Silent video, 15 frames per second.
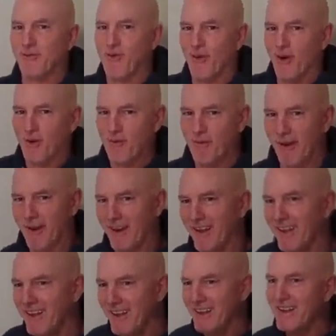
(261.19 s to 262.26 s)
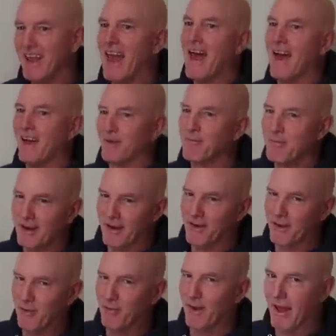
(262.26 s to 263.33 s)
for it, but yeah, pig
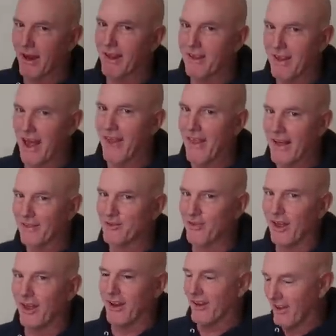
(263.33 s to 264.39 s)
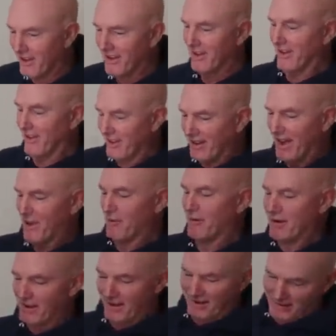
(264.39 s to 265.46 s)
in a blanket. Yeah, that's it. I
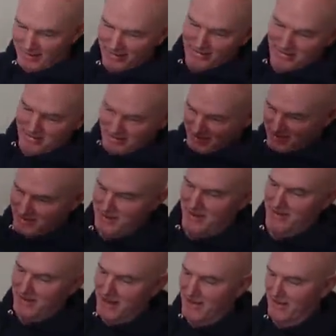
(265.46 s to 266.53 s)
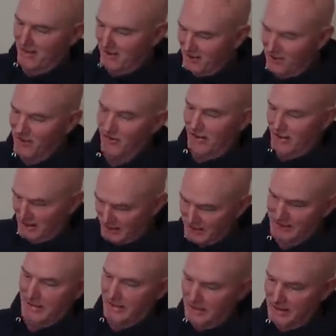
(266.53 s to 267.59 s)
mean, there's nothing to these.
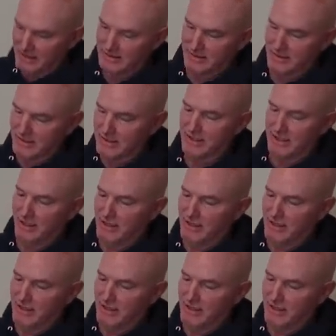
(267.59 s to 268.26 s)
Just